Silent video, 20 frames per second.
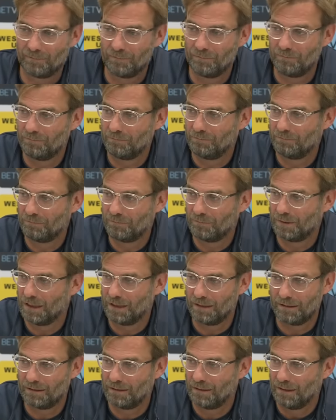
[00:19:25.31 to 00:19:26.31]
Um,
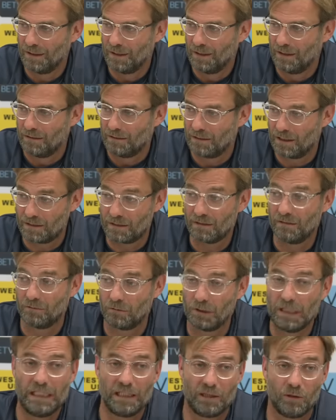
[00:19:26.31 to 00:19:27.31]
and that's
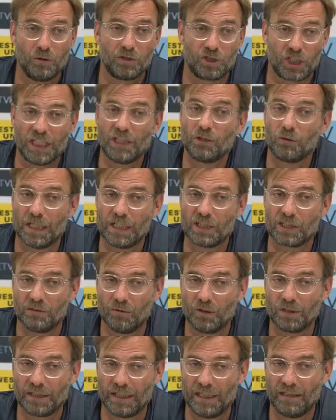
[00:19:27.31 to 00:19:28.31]
a really good
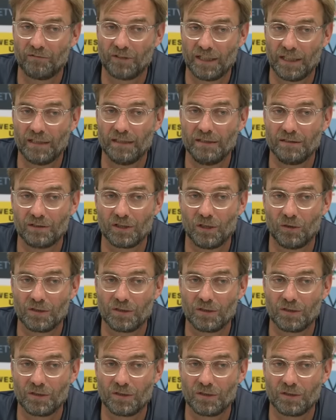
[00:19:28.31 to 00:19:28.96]
generation what they have there.